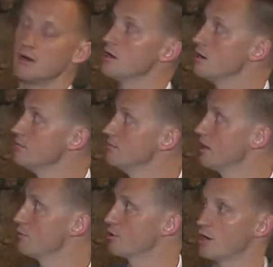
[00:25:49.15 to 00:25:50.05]

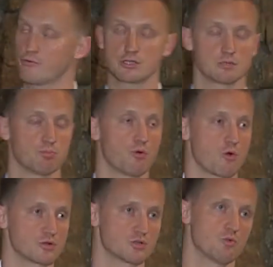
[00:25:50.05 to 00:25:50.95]
and recovery
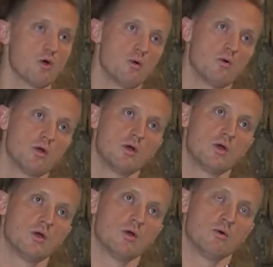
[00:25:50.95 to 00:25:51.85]
support. So
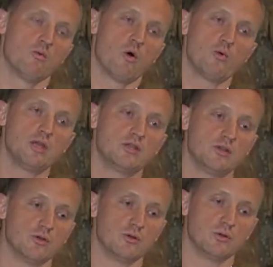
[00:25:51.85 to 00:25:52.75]
what we
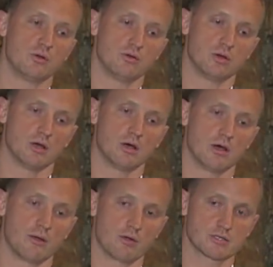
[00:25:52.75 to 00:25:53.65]
do
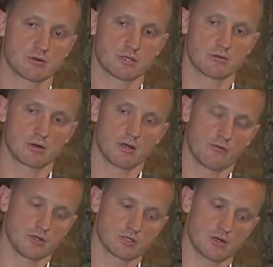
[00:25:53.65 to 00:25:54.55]
at Restoration
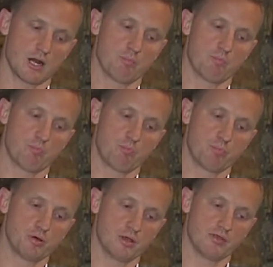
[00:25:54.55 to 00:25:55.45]
Recovery is try to
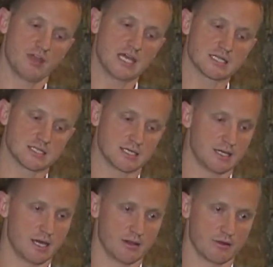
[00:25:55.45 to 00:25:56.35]
put things
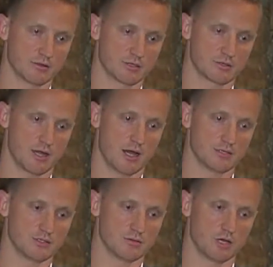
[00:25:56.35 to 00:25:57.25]
together to try
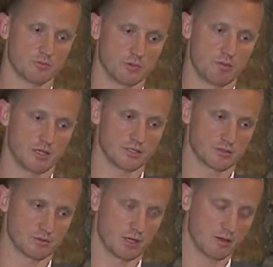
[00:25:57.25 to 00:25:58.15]
to help the
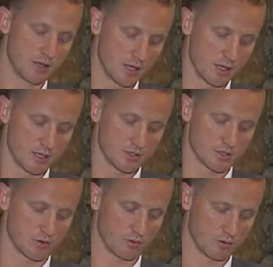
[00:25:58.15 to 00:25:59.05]
patient, okay?
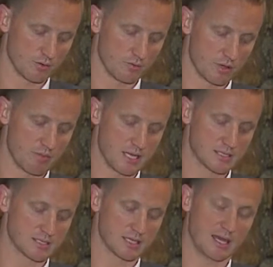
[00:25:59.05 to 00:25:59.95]
So with a
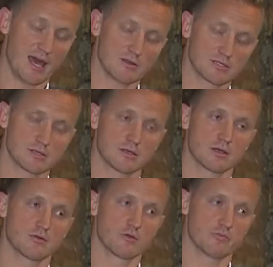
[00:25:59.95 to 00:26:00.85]
basis in
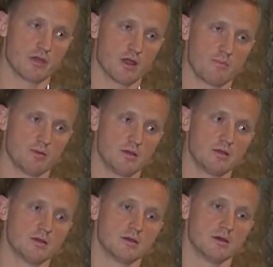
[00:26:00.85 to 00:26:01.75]
counseling, group therapy,
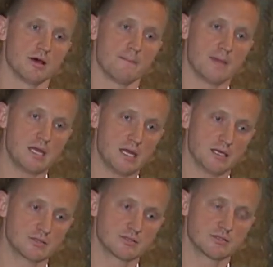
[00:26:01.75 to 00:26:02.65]

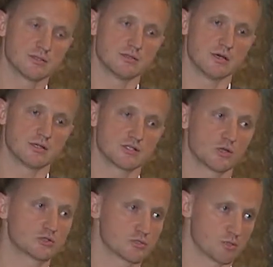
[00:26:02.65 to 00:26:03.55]
meetings,
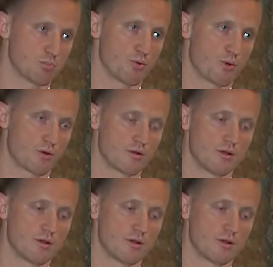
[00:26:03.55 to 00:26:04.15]
social support,